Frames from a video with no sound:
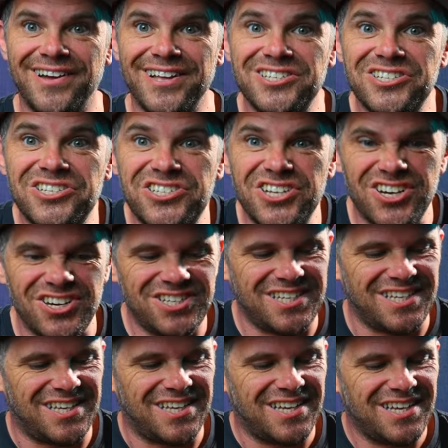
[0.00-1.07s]
It's
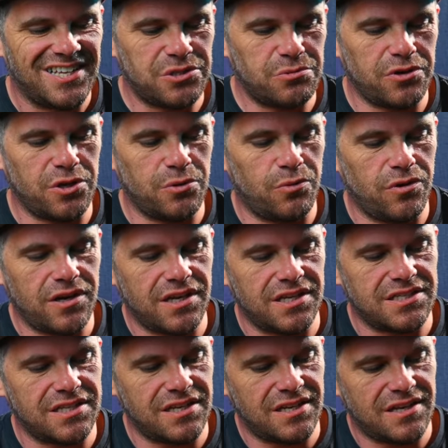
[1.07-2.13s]
dirty. It's what you want,
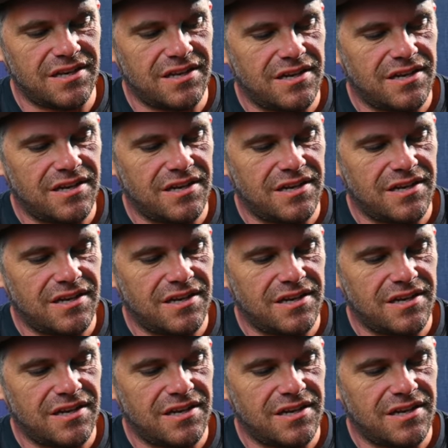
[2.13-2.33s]
isn't it?